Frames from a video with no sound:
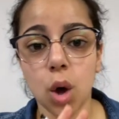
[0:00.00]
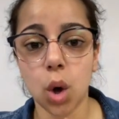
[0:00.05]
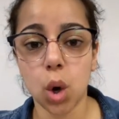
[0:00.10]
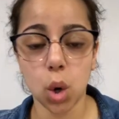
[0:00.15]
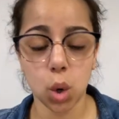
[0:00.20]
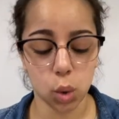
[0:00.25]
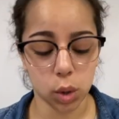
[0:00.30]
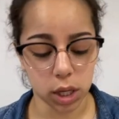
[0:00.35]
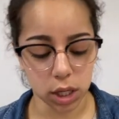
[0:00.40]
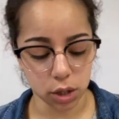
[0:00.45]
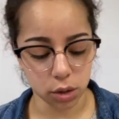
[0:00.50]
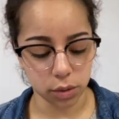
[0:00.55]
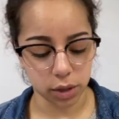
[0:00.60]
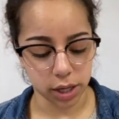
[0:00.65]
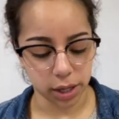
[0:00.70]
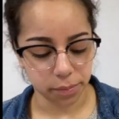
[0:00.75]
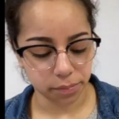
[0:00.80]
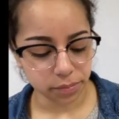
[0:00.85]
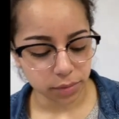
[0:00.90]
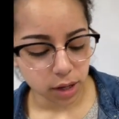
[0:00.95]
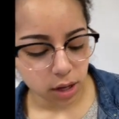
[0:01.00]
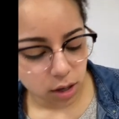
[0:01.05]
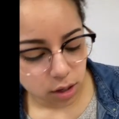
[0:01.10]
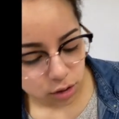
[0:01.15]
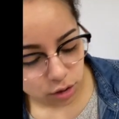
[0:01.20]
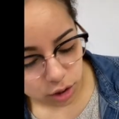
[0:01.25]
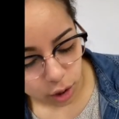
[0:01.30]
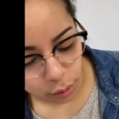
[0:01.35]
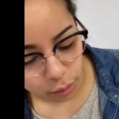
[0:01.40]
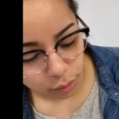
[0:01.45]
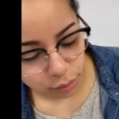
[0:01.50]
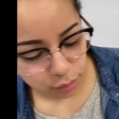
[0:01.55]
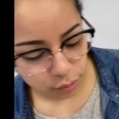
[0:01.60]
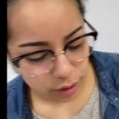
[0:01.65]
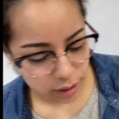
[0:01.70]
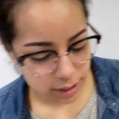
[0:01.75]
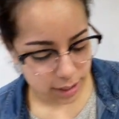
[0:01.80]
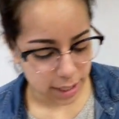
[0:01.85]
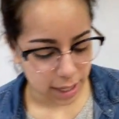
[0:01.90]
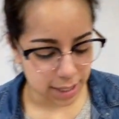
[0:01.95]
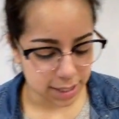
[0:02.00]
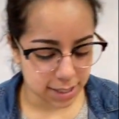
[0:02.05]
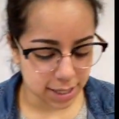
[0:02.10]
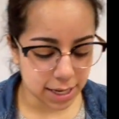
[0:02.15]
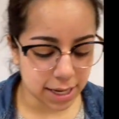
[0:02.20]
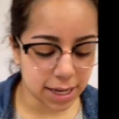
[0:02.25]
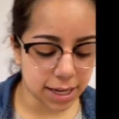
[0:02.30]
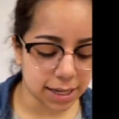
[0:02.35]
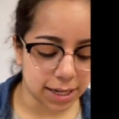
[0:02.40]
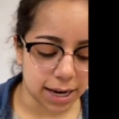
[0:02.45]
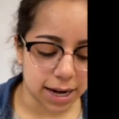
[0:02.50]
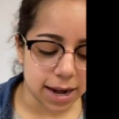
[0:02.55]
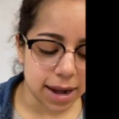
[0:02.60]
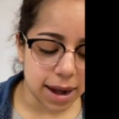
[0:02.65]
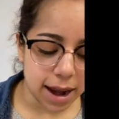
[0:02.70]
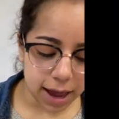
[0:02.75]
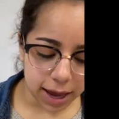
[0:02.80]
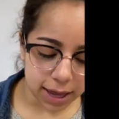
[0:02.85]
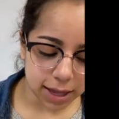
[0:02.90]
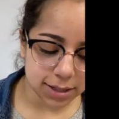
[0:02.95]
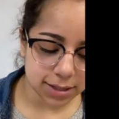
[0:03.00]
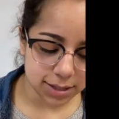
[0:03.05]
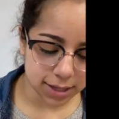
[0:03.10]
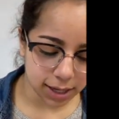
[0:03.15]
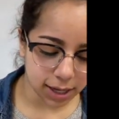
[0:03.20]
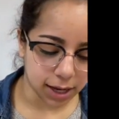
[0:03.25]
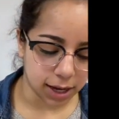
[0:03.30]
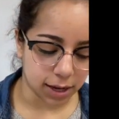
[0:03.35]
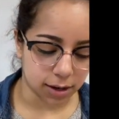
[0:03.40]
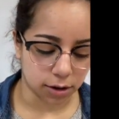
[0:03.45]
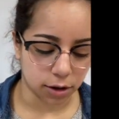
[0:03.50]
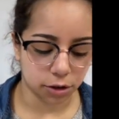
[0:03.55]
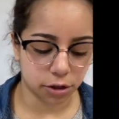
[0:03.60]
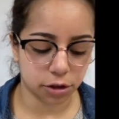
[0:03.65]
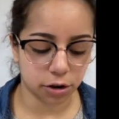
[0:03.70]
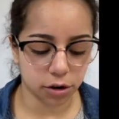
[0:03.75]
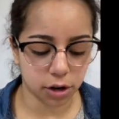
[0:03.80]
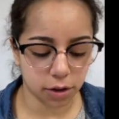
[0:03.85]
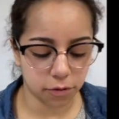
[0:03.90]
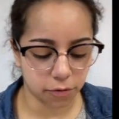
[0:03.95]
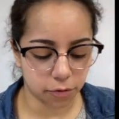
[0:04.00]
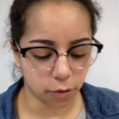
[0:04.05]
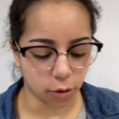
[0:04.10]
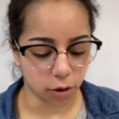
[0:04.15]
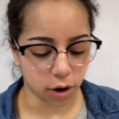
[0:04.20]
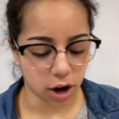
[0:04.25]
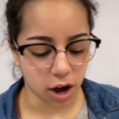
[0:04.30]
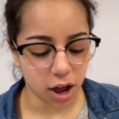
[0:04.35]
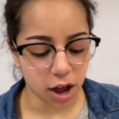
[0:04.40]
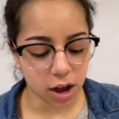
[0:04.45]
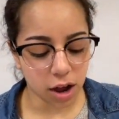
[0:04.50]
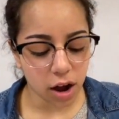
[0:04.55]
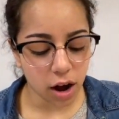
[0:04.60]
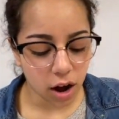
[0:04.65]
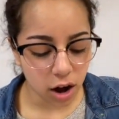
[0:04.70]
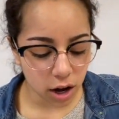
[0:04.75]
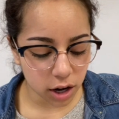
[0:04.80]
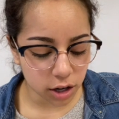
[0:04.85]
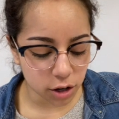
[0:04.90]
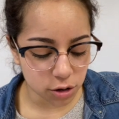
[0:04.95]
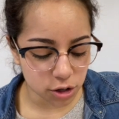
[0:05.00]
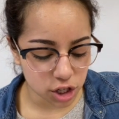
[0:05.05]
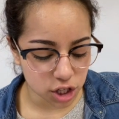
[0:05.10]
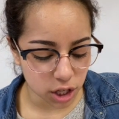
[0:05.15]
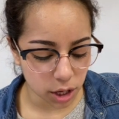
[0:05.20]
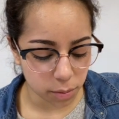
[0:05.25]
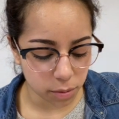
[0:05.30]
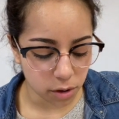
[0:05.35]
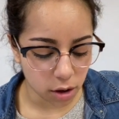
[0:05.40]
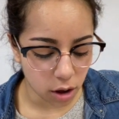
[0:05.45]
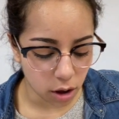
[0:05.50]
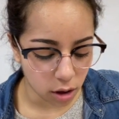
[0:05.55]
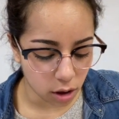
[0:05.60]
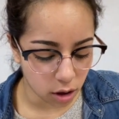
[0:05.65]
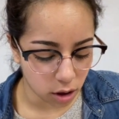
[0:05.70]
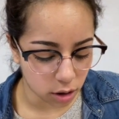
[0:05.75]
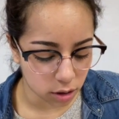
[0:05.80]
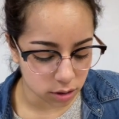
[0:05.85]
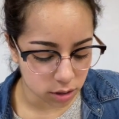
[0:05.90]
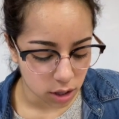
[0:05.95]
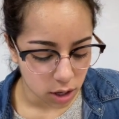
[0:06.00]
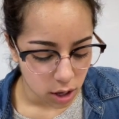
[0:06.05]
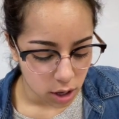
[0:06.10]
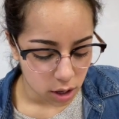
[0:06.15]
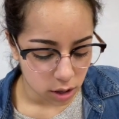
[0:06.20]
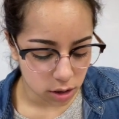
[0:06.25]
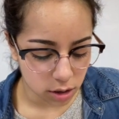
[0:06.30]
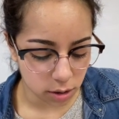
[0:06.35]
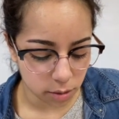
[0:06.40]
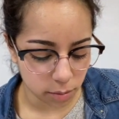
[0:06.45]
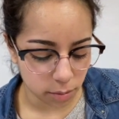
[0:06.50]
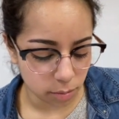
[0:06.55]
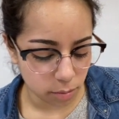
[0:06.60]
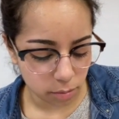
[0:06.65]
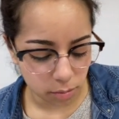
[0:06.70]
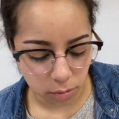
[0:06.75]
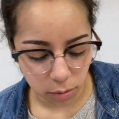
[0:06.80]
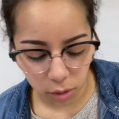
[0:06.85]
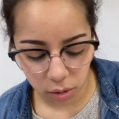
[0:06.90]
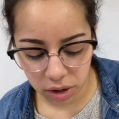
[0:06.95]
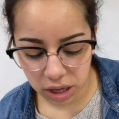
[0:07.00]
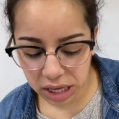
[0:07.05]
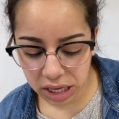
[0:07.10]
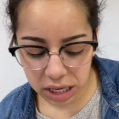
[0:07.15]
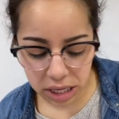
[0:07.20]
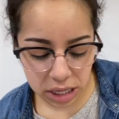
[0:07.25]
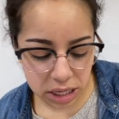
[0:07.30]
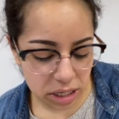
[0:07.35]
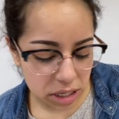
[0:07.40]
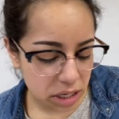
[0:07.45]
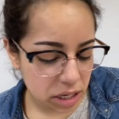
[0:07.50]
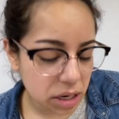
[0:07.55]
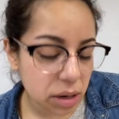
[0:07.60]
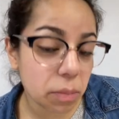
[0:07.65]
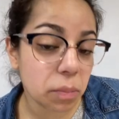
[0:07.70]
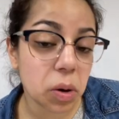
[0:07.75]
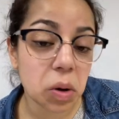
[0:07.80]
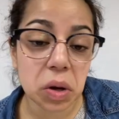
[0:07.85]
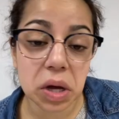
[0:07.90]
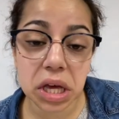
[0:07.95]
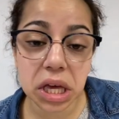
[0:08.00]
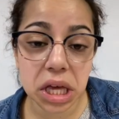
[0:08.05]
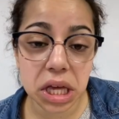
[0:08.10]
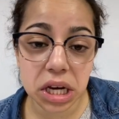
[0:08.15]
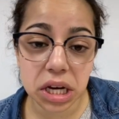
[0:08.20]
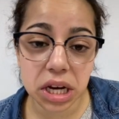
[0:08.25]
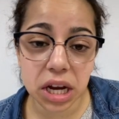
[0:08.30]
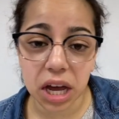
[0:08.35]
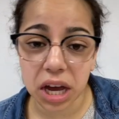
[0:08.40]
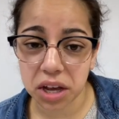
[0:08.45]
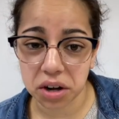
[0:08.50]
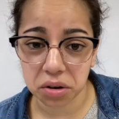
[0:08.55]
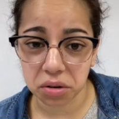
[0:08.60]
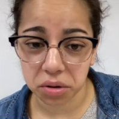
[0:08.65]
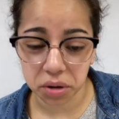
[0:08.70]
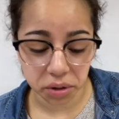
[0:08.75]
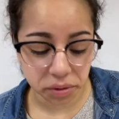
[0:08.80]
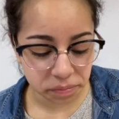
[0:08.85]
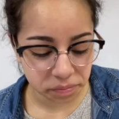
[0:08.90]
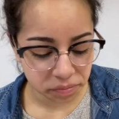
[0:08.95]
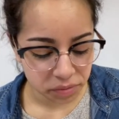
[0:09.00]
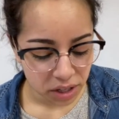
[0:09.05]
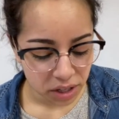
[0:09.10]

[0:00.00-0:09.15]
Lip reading: Okie dokie. So it says, in 1934, a cargo ship called the Mohican, I don't know,